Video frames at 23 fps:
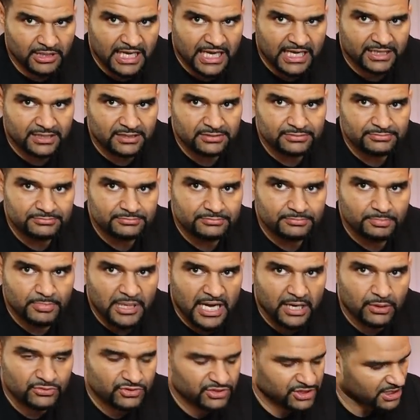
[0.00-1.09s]
black
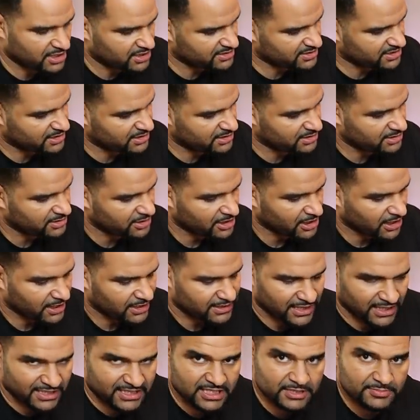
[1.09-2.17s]
pouch that it's in
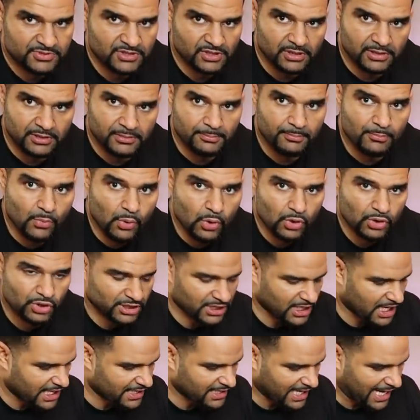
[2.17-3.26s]
that keeps more
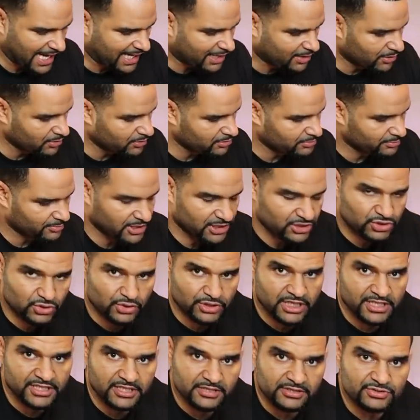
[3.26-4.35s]
light out. Make
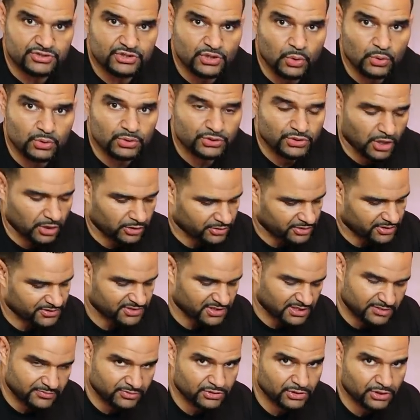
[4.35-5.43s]
sure that they're in total
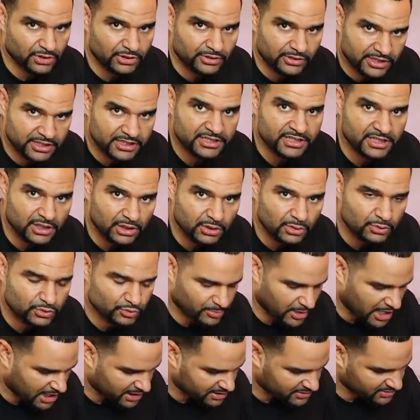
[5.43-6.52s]
darkness, even though they're in an
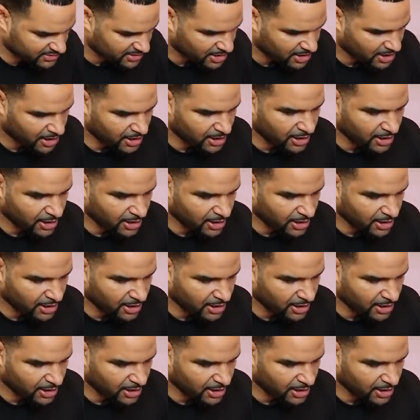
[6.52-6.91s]
enclosed box.